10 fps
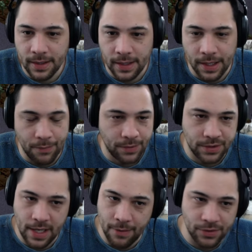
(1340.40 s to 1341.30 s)
it
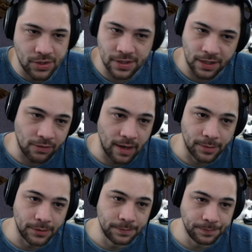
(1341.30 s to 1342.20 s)
was just
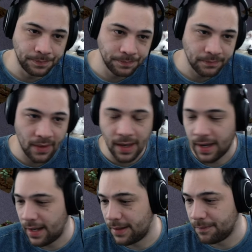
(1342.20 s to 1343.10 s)
incredible.
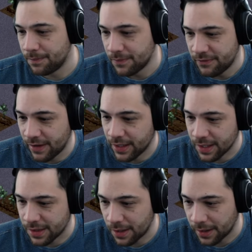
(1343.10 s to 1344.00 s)
Very
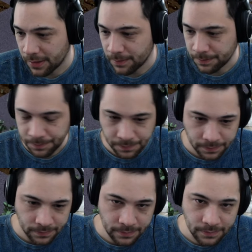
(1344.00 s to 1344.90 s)
cathartic.
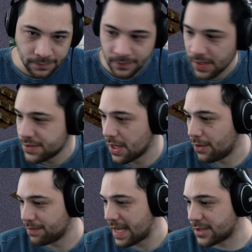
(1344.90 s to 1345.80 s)

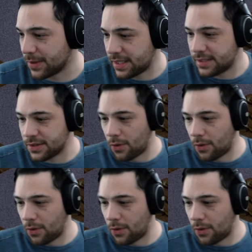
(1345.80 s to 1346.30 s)
So that's what this